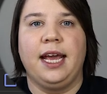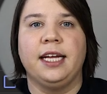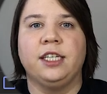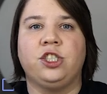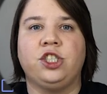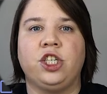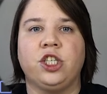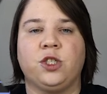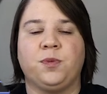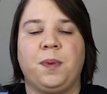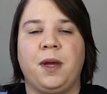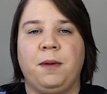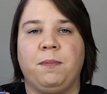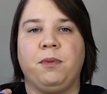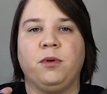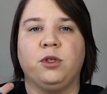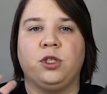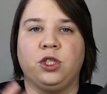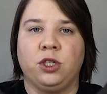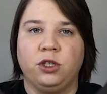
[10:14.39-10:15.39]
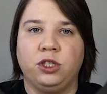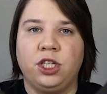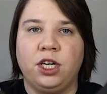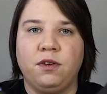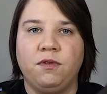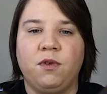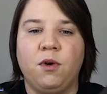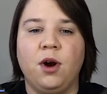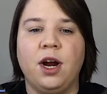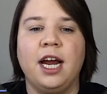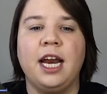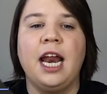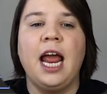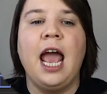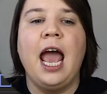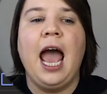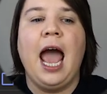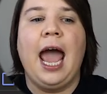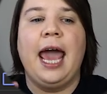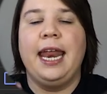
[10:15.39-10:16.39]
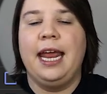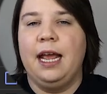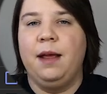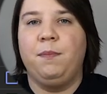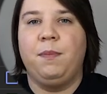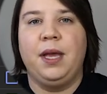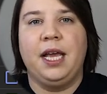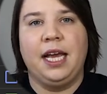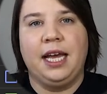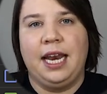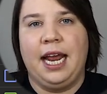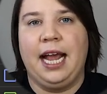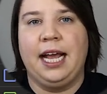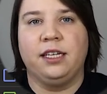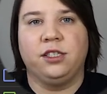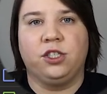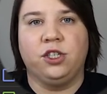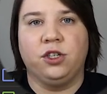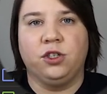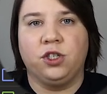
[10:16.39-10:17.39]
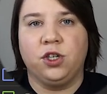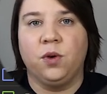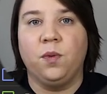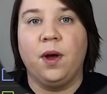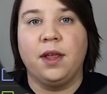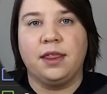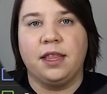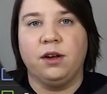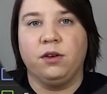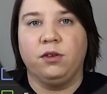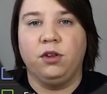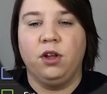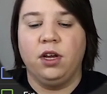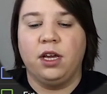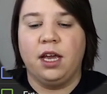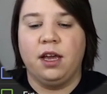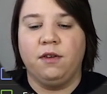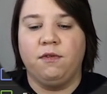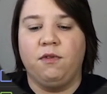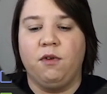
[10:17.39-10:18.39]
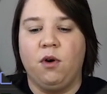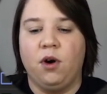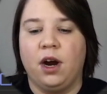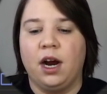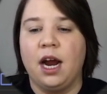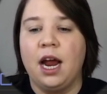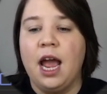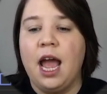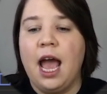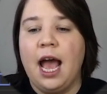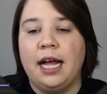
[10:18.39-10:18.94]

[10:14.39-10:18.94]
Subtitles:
It's just people searching for it and it being an answer to what they're looking for.